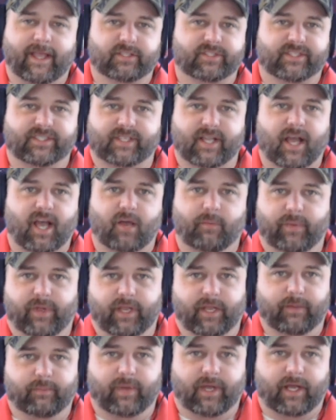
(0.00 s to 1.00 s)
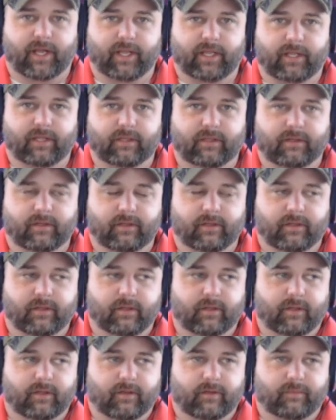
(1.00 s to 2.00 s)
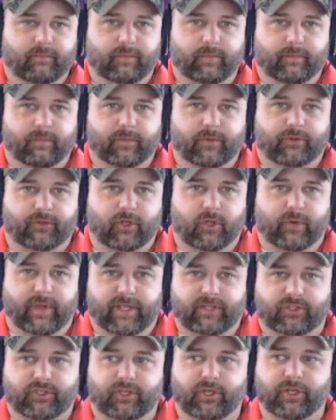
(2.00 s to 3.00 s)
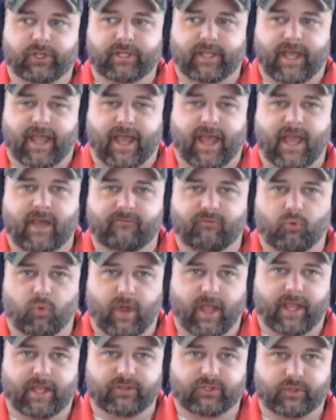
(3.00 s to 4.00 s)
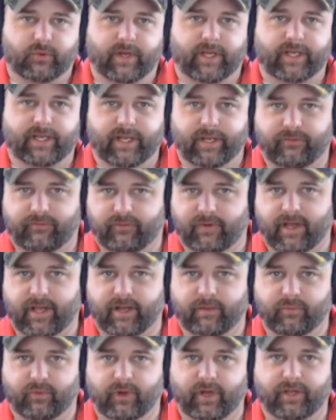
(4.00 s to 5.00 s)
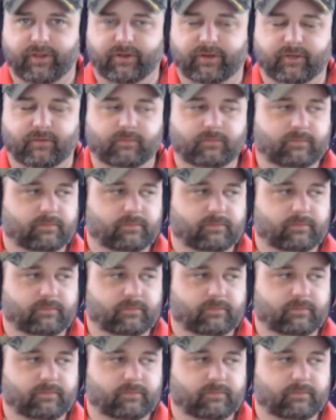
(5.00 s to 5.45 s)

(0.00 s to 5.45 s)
stop anybody. So it's good to have ways to identify a brother